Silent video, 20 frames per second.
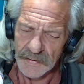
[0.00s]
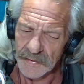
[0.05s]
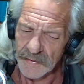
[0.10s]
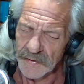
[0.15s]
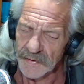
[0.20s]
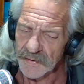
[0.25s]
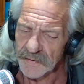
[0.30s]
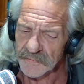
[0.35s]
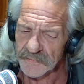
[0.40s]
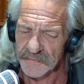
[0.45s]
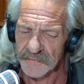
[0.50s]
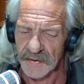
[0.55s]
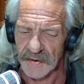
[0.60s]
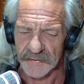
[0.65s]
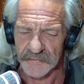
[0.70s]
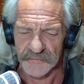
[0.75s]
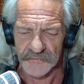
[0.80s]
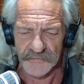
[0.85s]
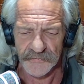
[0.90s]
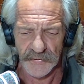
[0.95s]
"It is
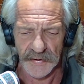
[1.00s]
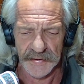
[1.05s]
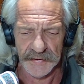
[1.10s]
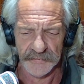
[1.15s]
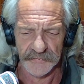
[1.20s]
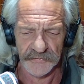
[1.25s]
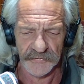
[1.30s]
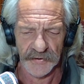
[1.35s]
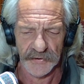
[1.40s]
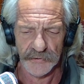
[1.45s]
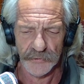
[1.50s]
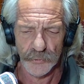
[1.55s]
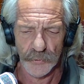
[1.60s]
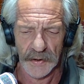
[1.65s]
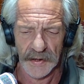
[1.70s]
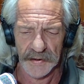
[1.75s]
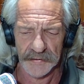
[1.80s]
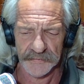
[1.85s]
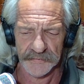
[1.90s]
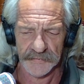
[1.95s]
not strange that you
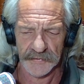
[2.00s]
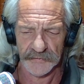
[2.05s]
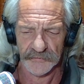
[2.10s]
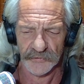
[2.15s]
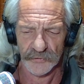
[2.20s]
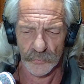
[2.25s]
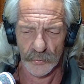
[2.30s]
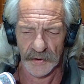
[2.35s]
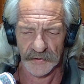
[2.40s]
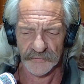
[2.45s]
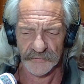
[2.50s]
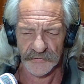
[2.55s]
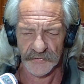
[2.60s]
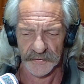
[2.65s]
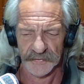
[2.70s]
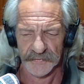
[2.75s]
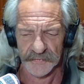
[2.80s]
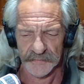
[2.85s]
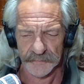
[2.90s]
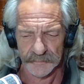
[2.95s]
ask such
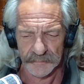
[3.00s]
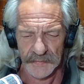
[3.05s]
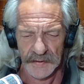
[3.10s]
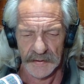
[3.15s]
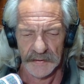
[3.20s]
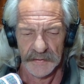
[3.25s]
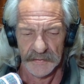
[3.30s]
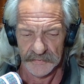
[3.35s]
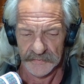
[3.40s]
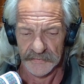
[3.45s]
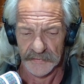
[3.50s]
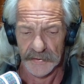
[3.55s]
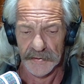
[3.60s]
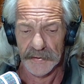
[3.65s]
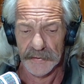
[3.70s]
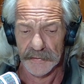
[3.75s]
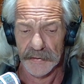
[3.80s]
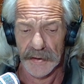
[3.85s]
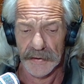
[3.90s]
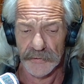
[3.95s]
questions,
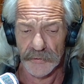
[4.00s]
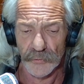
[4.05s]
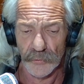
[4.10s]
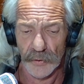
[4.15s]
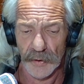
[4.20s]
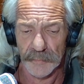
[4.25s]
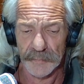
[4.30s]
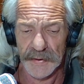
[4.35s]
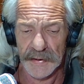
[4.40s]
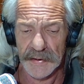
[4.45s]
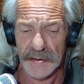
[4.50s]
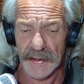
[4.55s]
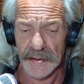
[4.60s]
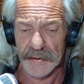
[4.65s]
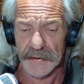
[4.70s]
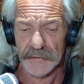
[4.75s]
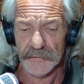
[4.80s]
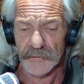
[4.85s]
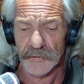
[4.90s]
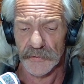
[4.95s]
seeing that you are
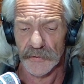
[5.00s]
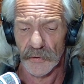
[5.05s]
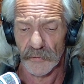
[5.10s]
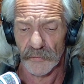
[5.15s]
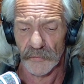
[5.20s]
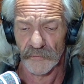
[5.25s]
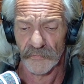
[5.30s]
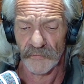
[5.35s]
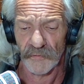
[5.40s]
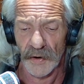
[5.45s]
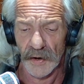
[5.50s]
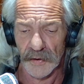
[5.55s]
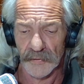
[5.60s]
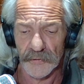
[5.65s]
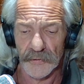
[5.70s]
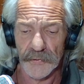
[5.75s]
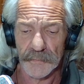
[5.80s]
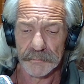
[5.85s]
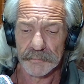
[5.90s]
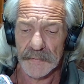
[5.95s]
beginning to know the
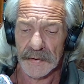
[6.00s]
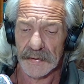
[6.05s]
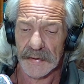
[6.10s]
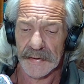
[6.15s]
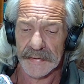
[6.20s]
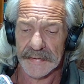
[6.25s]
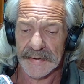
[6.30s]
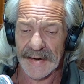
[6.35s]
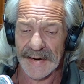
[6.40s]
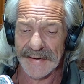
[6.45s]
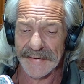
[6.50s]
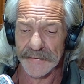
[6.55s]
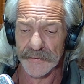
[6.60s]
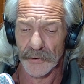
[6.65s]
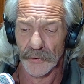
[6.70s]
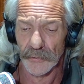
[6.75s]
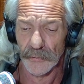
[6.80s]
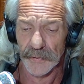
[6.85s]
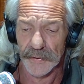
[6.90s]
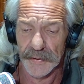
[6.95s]
Father like I
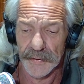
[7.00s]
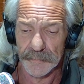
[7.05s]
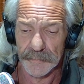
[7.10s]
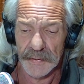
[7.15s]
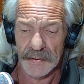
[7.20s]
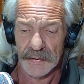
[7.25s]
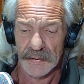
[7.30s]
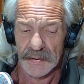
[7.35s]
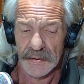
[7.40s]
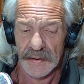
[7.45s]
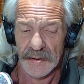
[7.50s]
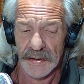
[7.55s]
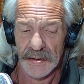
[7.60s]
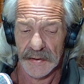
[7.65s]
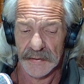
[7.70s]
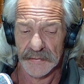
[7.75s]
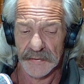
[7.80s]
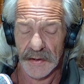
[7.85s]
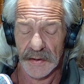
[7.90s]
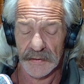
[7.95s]
know him,
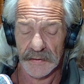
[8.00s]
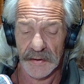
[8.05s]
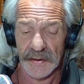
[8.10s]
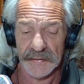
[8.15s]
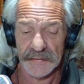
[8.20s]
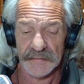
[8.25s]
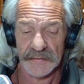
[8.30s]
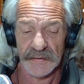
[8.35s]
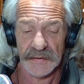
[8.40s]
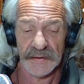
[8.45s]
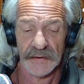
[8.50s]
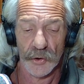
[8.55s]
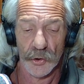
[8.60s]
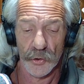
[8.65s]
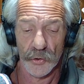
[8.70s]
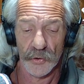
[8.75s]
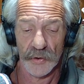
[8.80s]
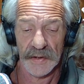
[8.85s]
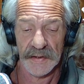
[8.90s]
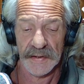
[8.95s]
and not like the
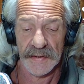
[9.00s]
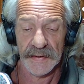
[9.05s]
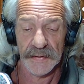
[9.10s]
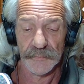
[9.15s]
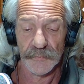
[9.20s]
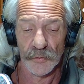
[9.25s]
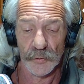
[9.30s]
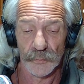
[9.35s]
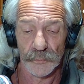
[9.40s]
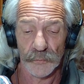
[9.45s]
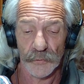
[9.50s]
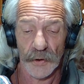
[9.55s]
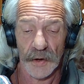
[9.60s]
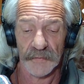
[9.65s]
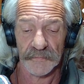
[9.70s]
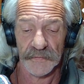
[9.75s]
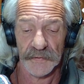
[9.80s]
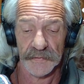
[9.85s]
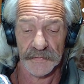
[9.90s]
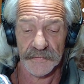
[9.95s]
early Hebrew
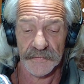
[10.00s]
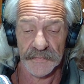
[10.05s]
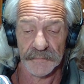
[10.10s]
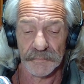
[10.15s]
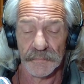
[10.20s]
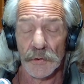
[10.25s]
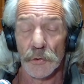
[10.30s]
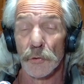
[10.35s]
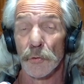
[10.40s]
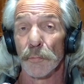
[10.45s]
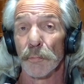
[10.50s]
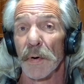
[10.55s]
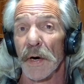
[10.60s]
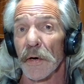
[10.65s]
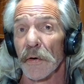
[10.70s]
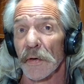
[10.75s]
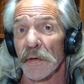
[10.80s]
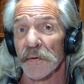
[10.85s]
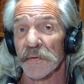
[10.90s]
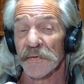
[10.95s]
prophets who
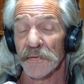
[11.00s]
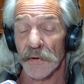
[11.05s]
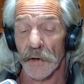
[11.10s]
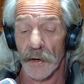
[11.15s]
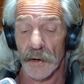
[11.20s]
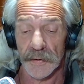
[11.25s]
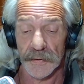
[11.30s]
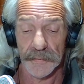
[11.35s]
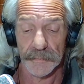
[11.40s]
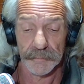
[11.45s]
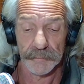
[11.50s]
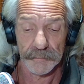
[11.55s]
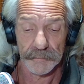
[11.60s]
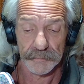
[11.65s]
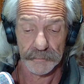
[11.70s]
barely saw him.